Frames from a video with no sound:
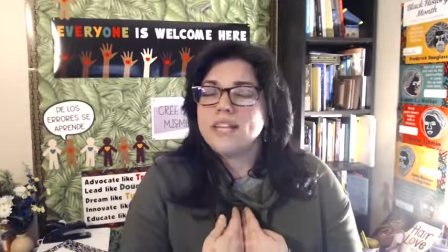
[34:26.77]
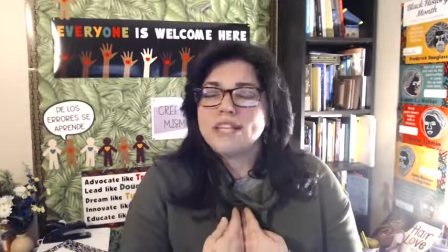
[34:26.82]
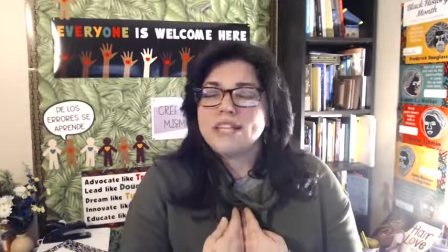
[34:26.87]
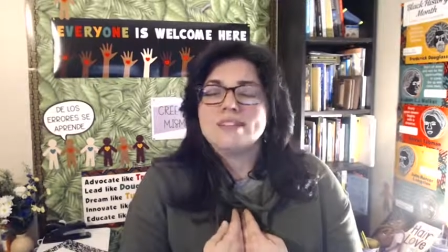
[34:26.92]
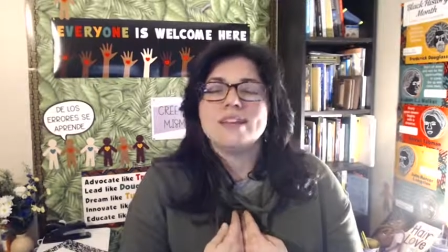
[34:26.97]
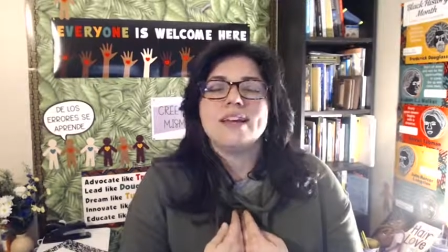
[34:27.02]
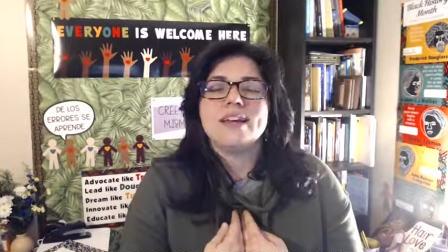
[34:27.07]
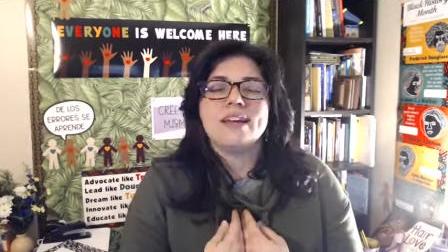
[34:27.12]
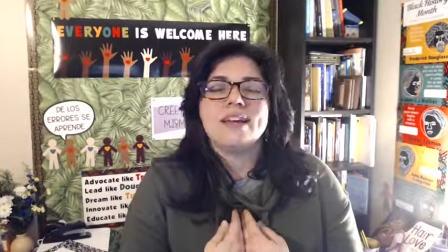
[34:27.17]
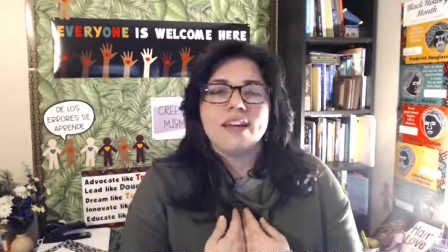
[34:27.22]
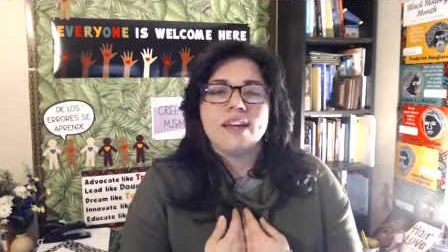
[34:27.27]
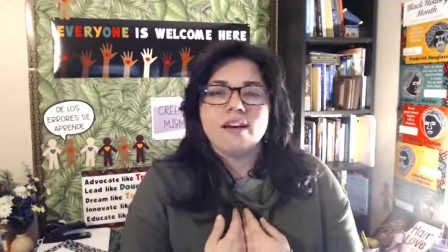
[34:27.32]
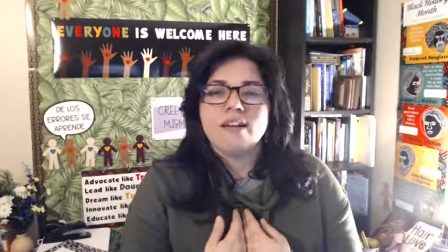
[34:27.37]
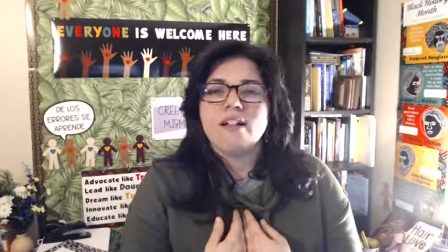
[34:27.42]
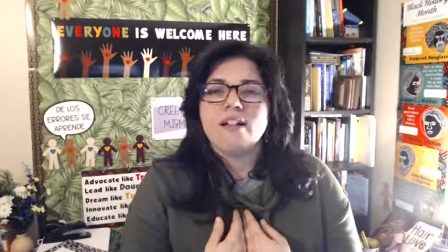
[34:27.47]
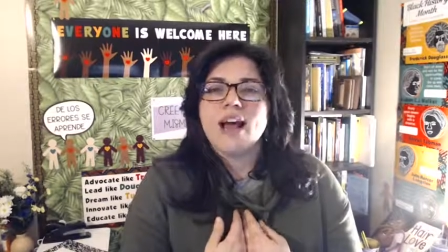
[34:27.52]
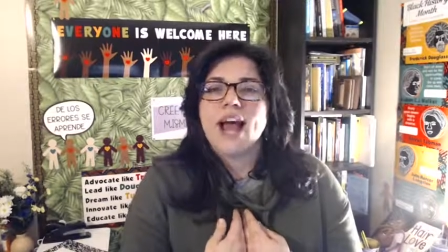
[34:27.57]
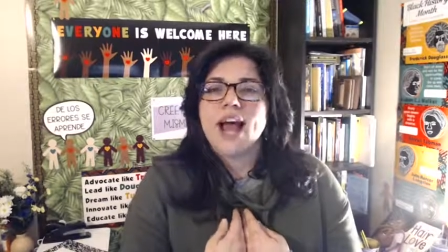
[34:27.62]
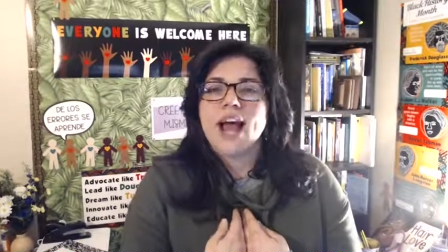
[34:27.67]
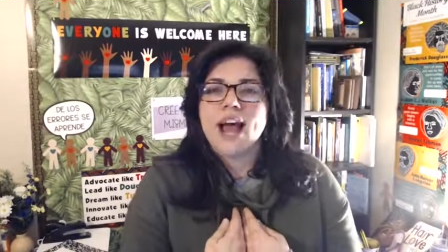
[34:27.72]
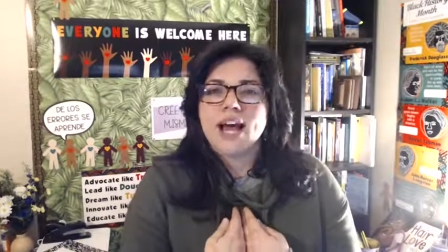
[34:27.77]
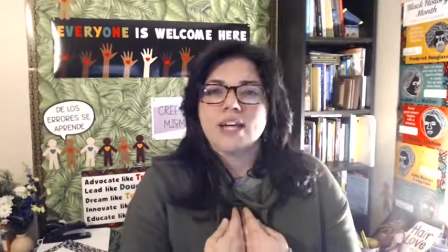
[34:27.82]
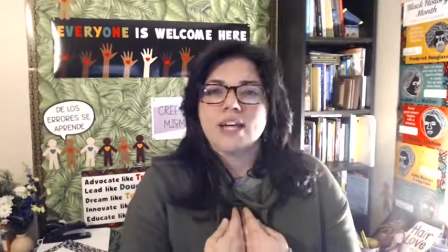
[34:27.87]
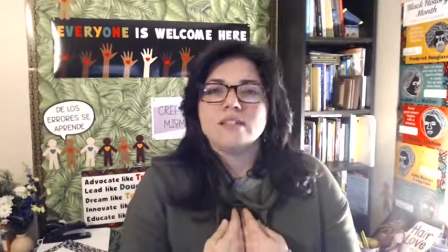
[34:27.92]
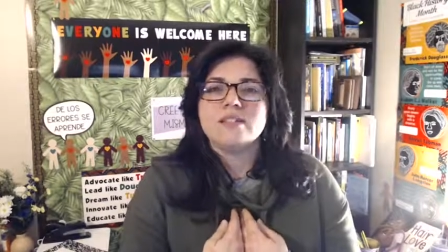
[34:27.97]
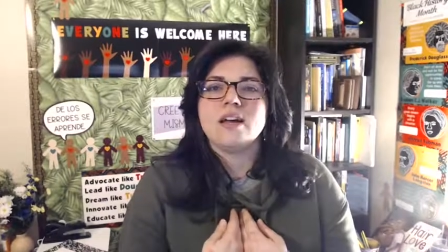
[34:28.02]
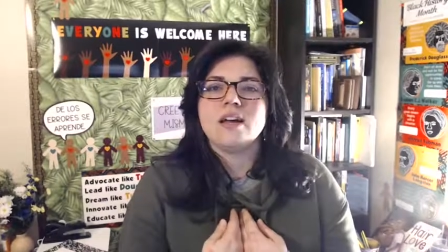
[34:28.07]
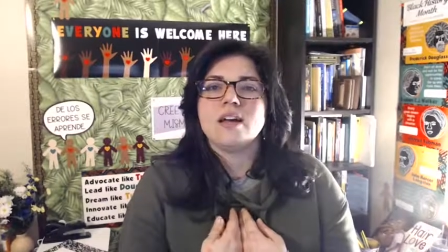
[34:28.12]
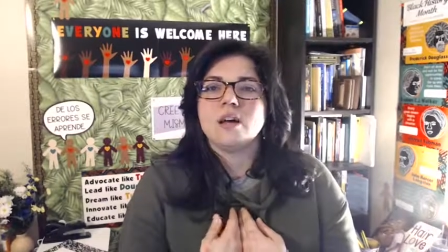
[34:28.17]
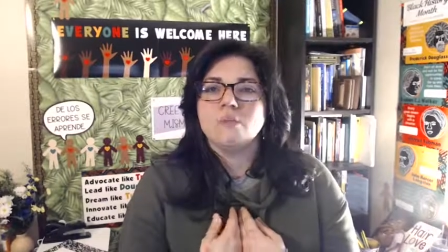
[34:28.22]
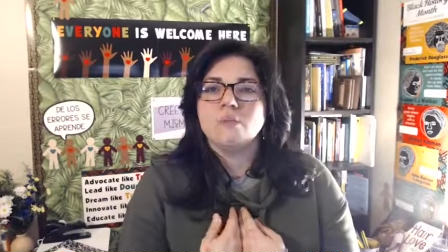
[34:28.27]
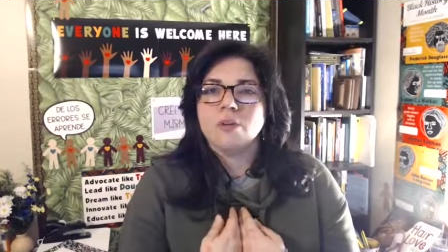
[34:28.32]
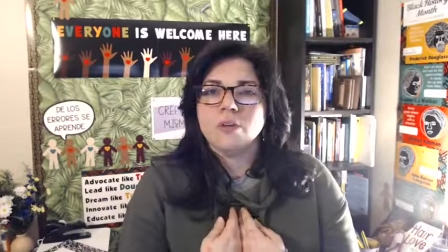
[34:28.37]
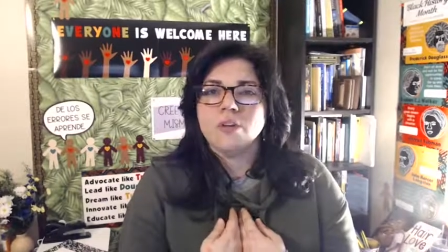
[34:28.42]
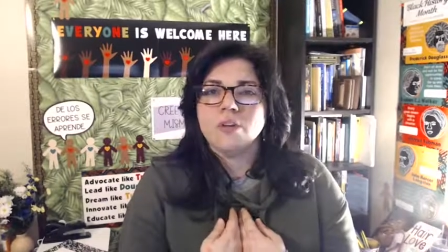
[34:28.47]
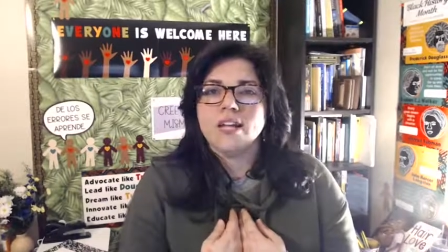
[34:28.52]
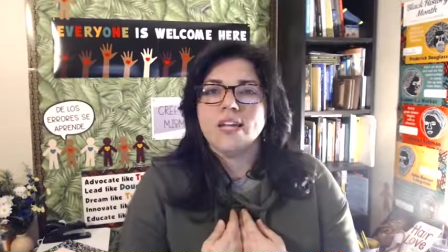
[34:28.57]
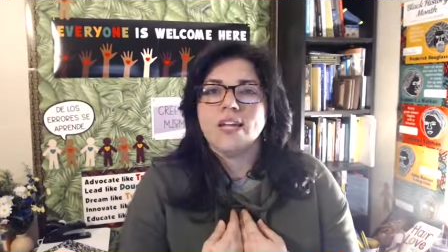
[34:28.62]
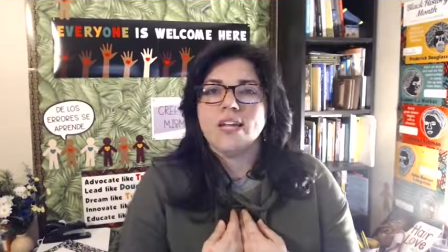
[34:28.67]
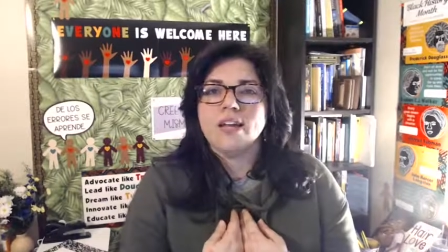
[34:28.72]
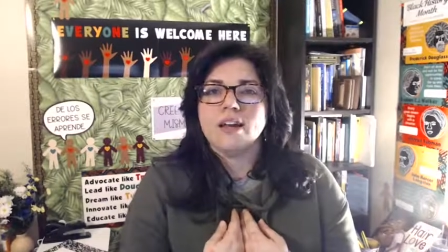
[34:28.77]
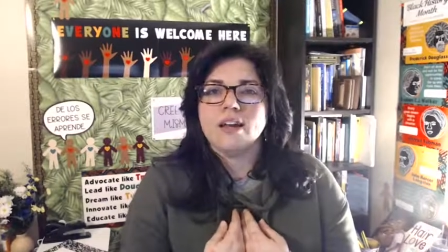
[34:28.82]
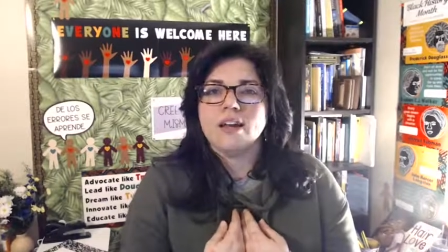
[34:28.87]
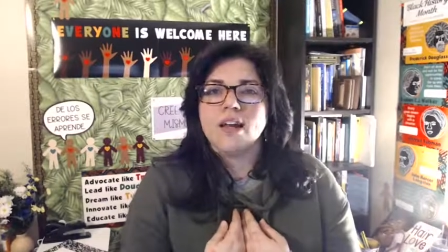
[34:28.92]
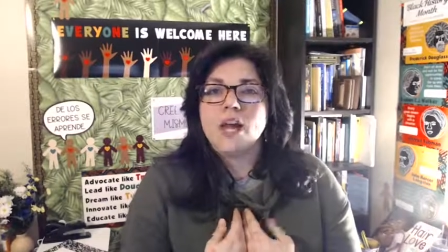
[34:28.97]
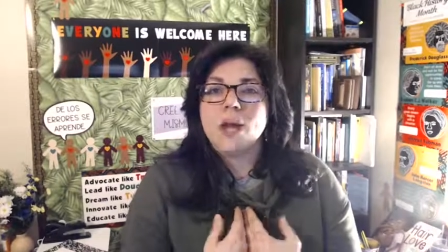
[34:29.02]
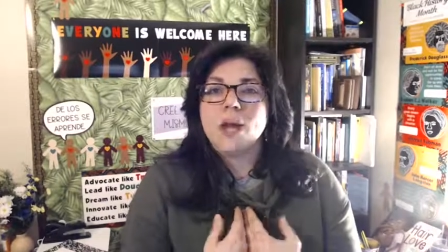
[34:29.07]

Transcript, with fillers: need to heal as a community.